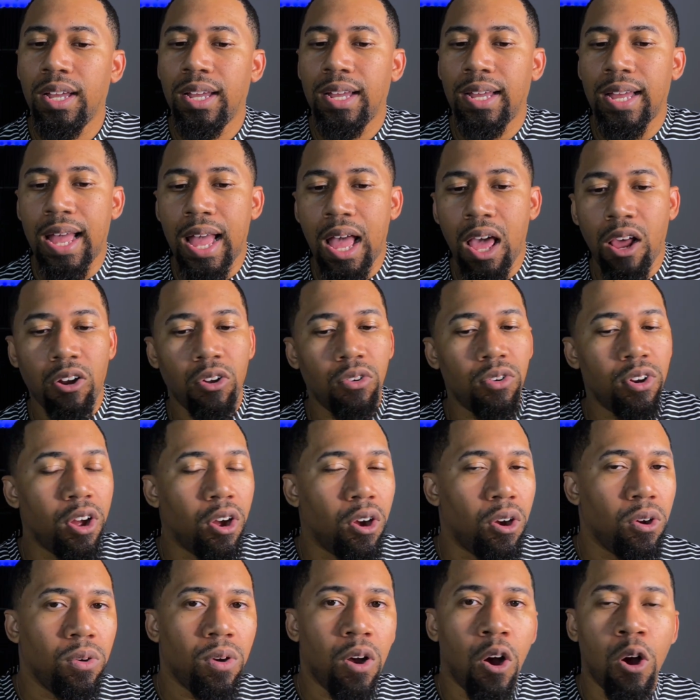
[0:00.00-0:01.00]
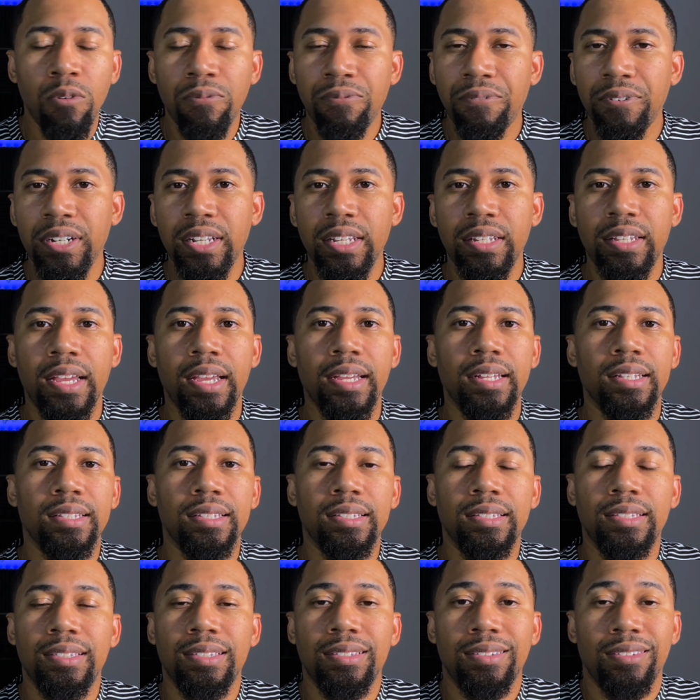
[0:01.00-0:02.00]
I don't know. Hopefully
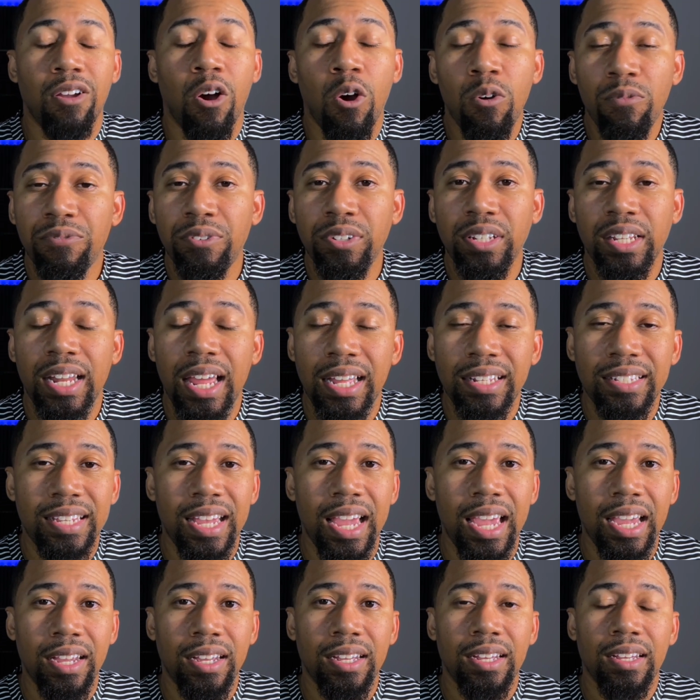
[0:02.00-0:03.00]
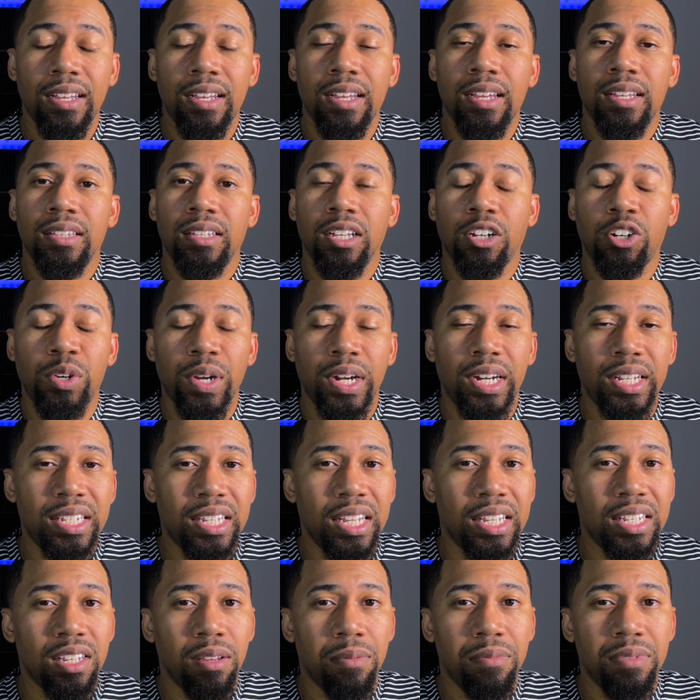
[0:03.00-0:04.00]
hopefully they take the
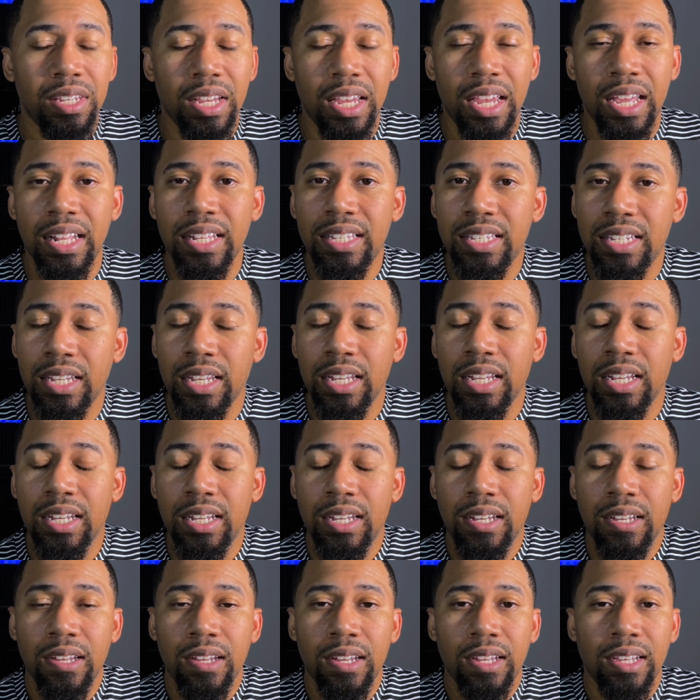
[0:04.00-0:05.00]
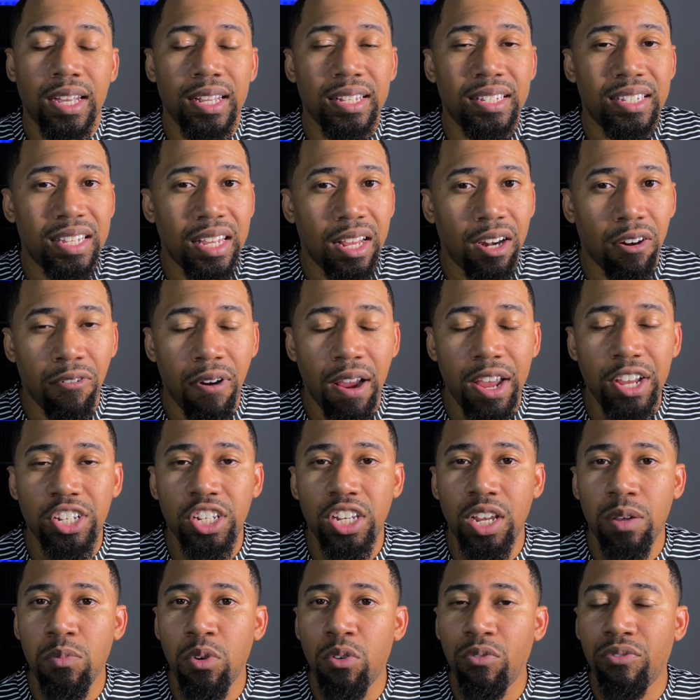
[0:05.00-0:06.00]
criticisms into
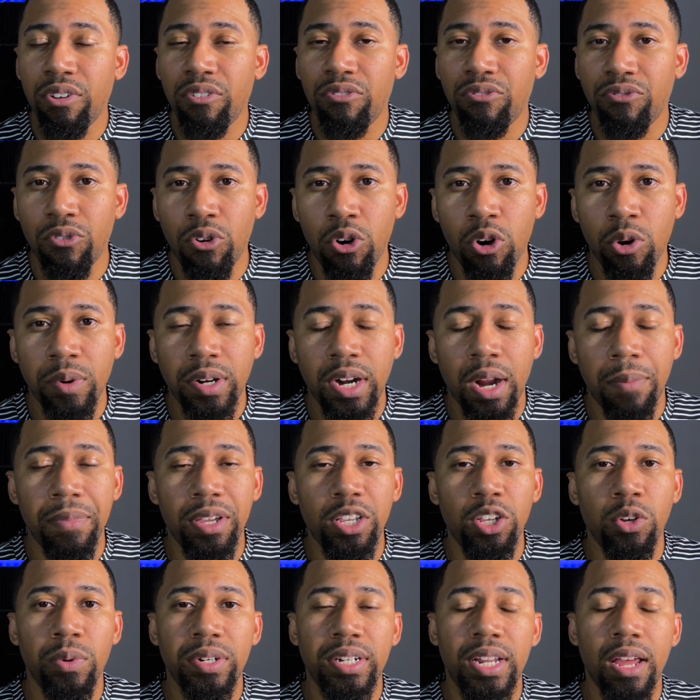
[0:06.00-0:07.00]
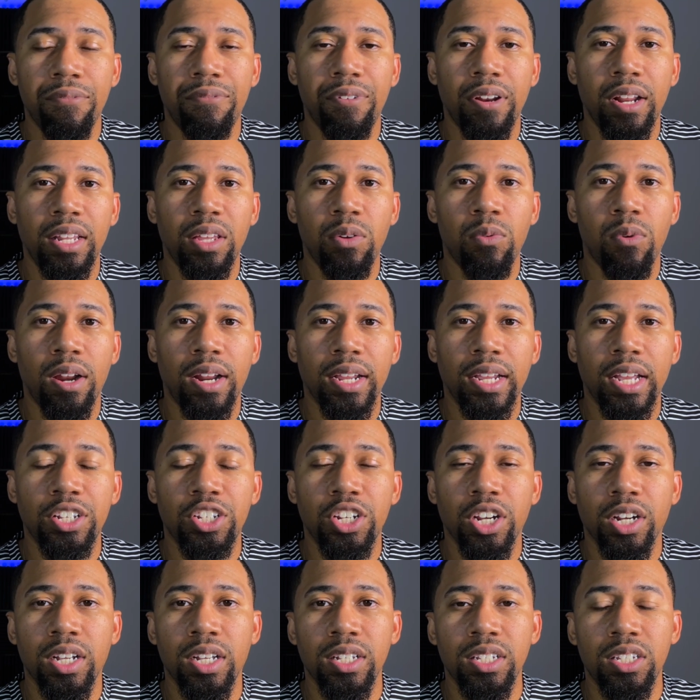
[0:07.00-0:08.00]
consideration moving forward. I mean, you would definitely want to get
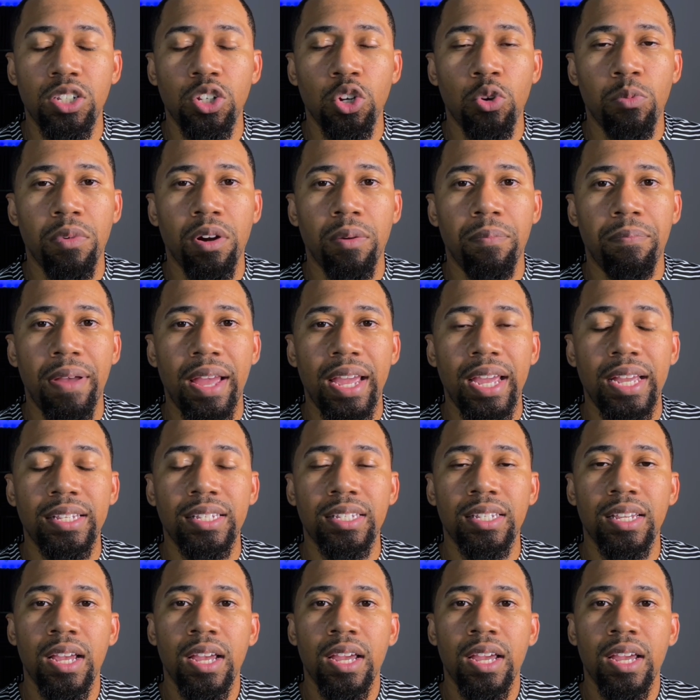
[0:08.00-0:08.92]
your consumer base